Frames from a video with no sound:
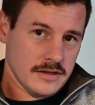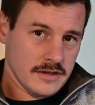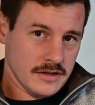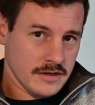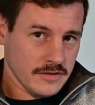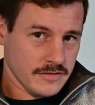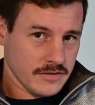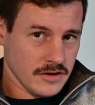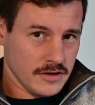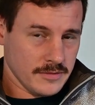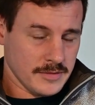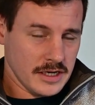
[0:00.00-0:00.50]

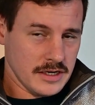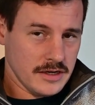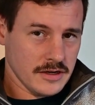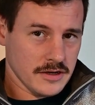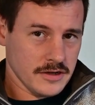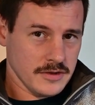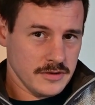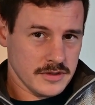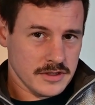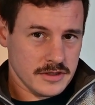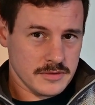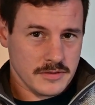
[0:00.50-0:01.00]
I've got my
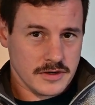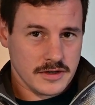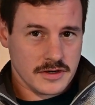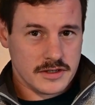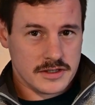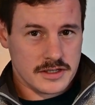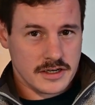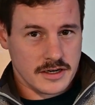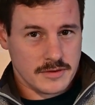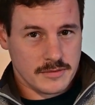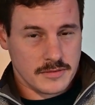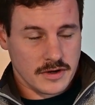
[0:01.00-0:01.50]
notes because
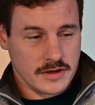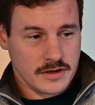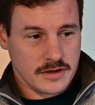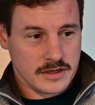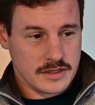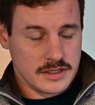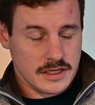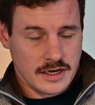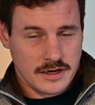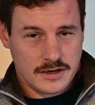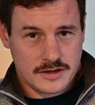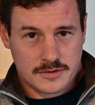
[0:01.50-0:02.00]
I'm
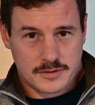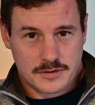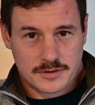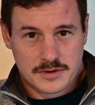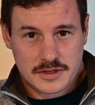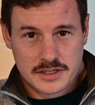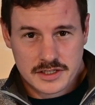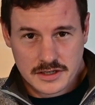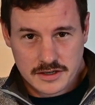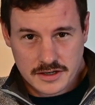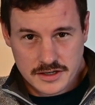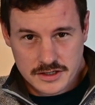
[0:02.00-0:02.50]
terrible at
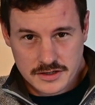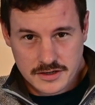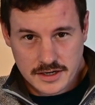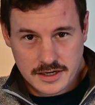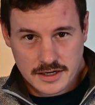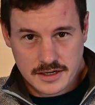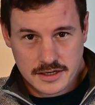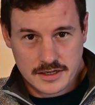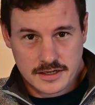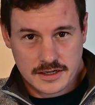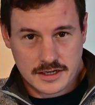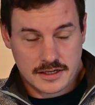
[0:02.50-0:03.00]

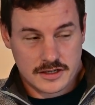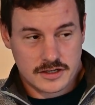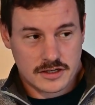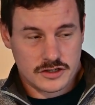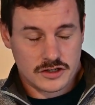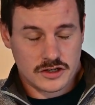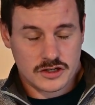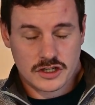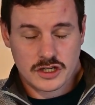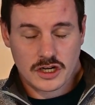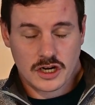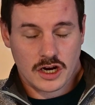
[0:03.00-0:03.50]
sidetracking and
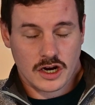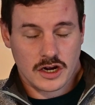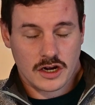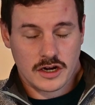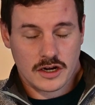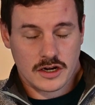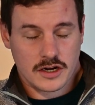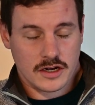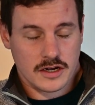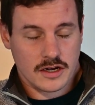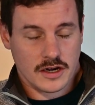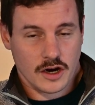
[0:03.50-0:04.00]
just
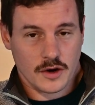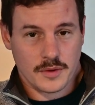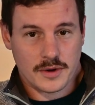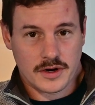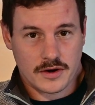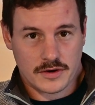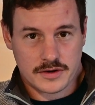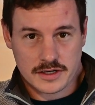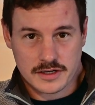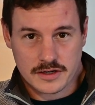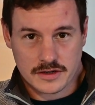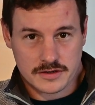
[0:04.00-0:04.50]
going
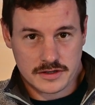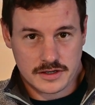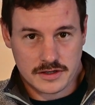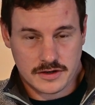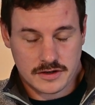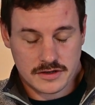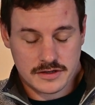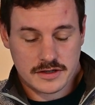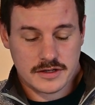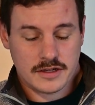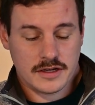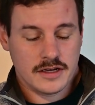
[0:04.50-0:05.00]
on and on and
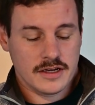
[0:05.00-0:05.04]
on.